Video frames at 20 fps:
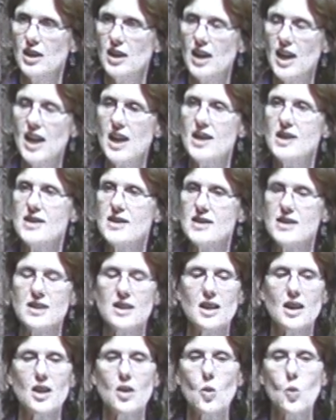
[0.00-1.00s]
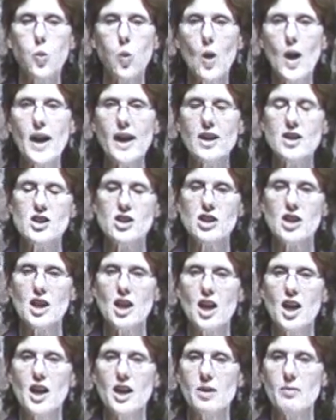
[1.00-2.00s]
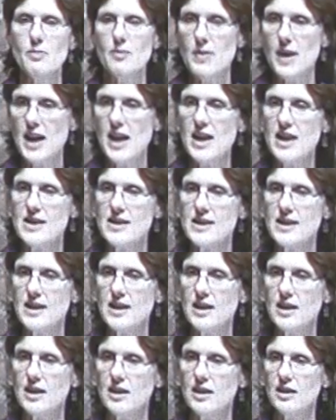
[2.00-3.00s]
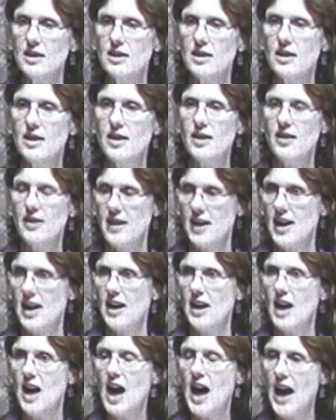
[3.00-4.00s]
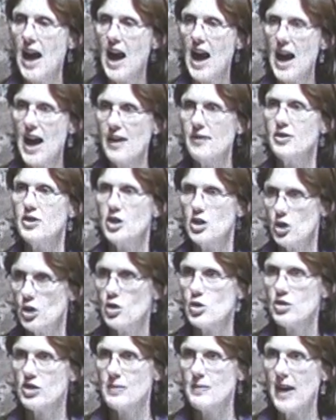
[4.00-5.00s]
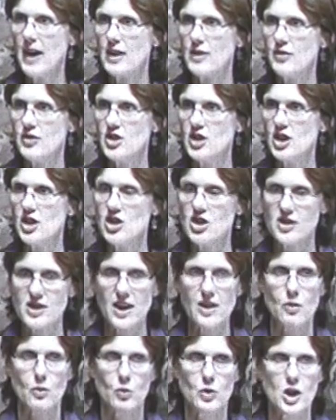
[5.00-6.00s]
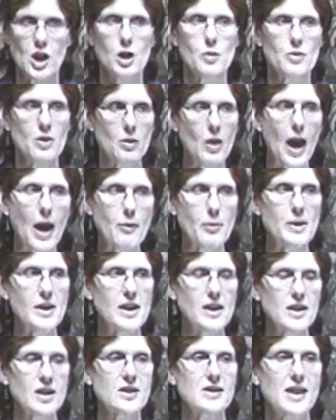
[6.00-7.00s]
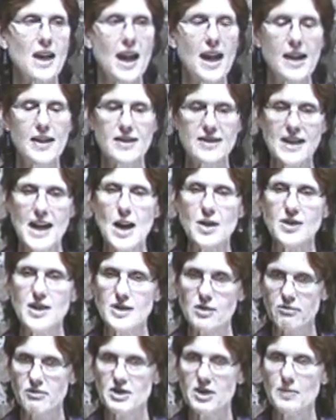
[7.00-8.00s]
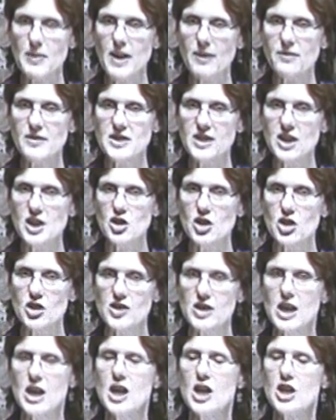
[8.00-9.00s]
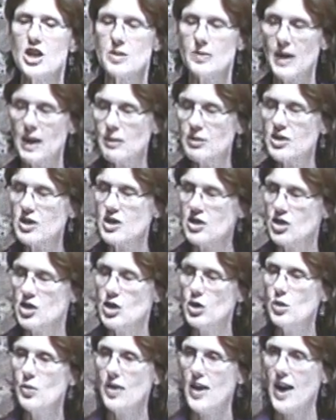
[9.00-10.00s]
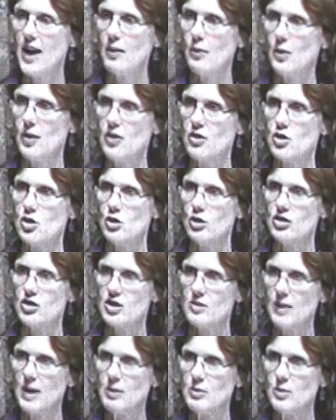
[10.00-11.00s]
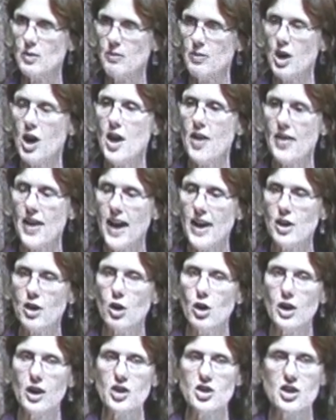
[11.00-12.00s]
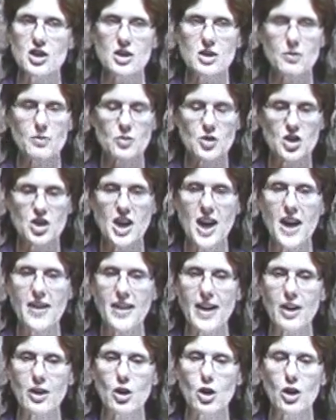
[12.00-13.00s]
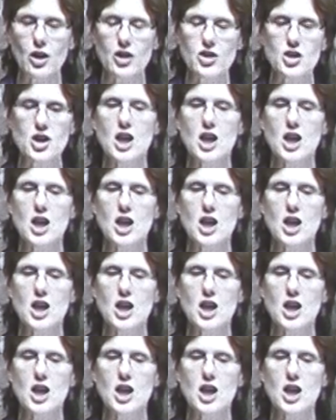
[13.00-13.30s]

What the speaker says: is quite an amazing thing. I have huge respect for teachers. I would hope that everybody in this house has respect for teachers. To be able to do that with children, to be able to impart that knowledge and to share that knowledge,